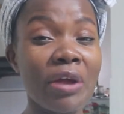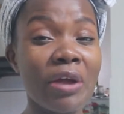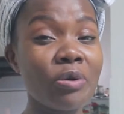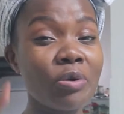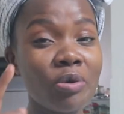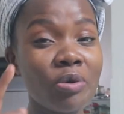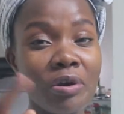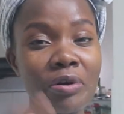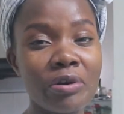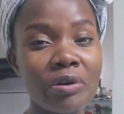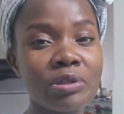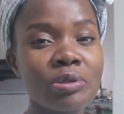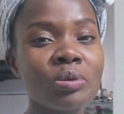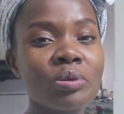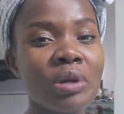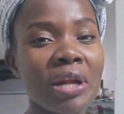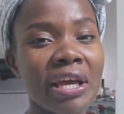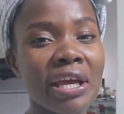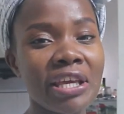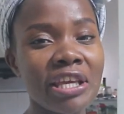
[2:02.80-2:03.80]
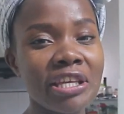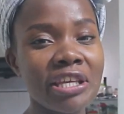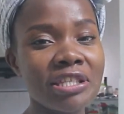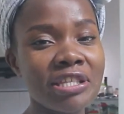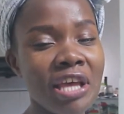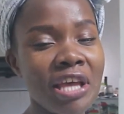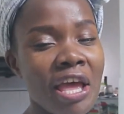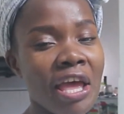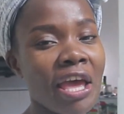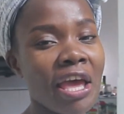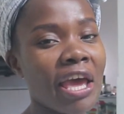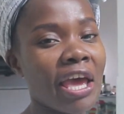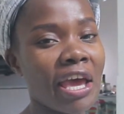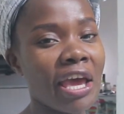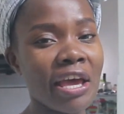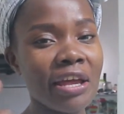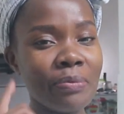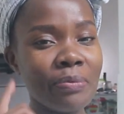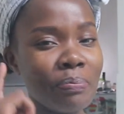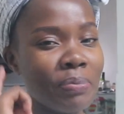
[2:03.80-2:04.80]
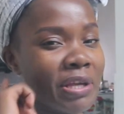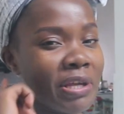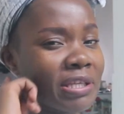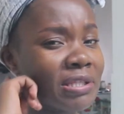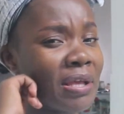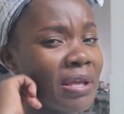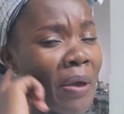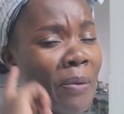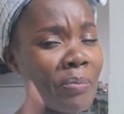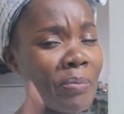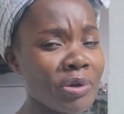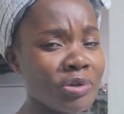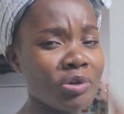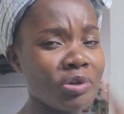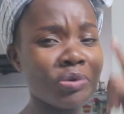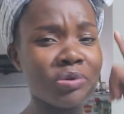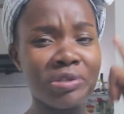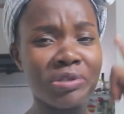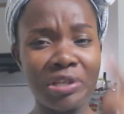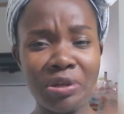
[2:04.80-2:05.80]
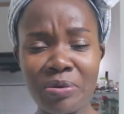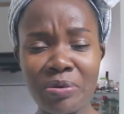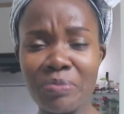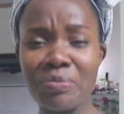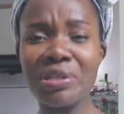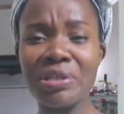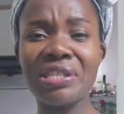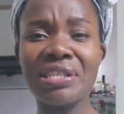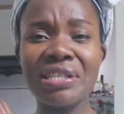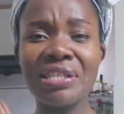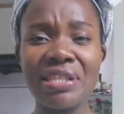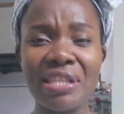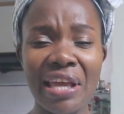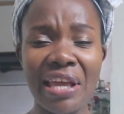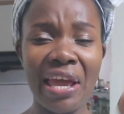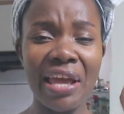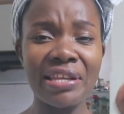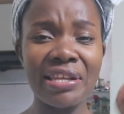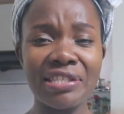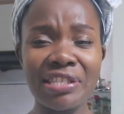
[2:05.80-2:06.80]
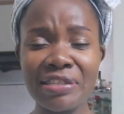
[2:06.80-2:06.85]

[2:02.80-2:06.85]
I know you're going to like it. And please make sure you stay with me till the end.